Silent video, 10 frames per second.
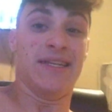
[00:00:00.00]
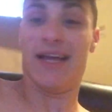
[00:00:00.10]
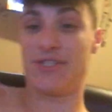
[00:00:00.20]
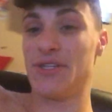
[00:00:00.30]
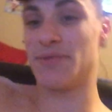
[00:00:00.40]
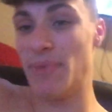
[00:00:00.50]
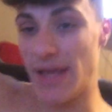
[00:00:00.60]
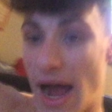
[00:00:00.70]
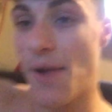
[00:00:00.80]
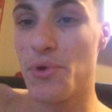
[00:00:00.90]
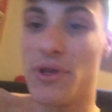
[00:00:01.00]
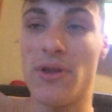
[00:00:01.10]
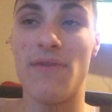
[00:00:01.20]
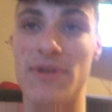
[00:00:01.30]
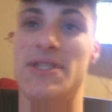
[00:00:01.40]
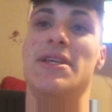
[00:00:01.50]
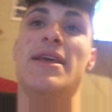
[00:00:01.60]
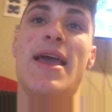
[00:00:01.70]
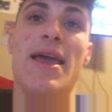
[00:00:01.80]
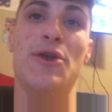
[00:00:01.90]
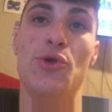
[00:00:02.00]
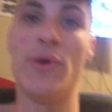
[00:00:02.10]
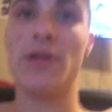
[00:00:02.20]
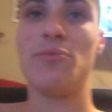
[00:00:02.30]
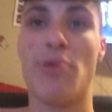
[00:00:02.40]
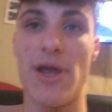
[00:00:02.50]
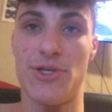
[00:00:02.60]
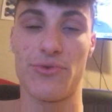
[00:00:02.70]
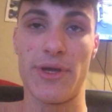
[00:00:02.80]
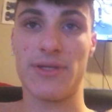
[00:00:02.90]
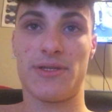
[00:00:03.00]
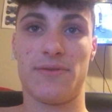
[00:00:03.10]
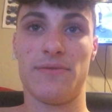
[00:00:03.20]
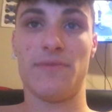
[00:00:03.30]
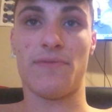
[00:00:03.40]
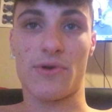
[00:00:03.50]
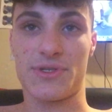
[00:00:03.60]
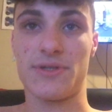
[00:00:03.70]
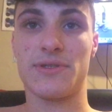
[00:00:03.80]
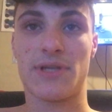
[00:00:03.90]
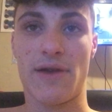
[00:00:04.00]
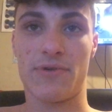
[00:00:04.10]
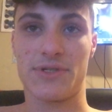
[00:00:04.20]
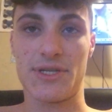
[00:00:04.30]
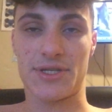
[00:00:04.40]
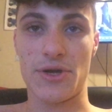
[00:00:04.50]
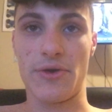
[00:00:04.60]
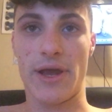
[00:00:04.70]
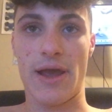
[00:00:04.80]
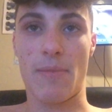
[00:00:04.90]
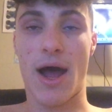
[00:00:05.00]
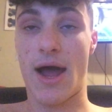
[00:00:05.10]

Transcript: That's just me. I would love to see a New England Patriots versus San Francisco game.